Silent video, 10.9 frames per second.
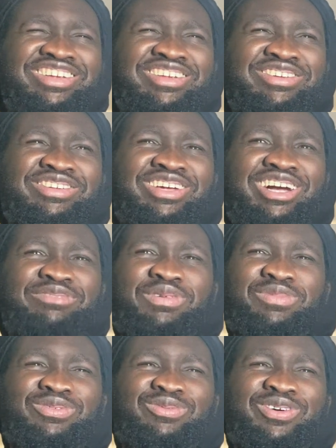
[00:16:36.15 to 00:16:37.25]
And then I
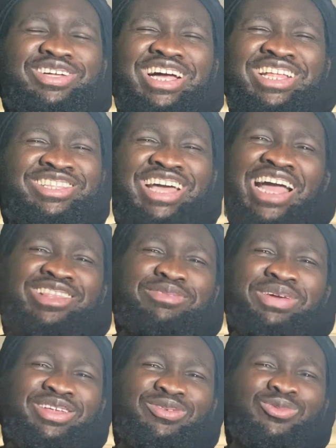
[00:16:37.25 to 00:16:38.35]
remember what, and the ad-lib
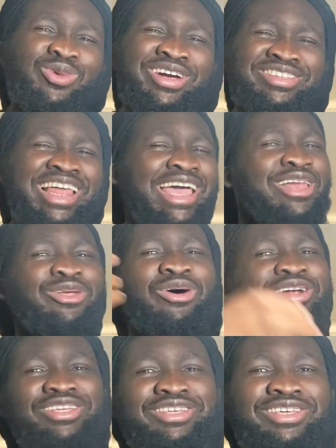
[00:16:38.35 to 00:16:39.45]
made it worse, like,
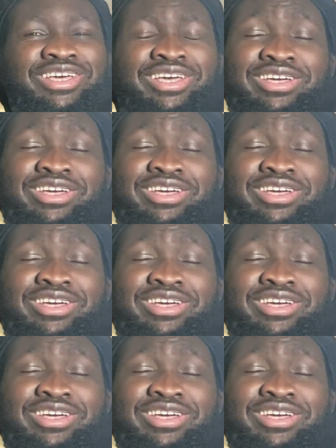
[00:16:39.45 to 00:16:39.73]
hello auntie,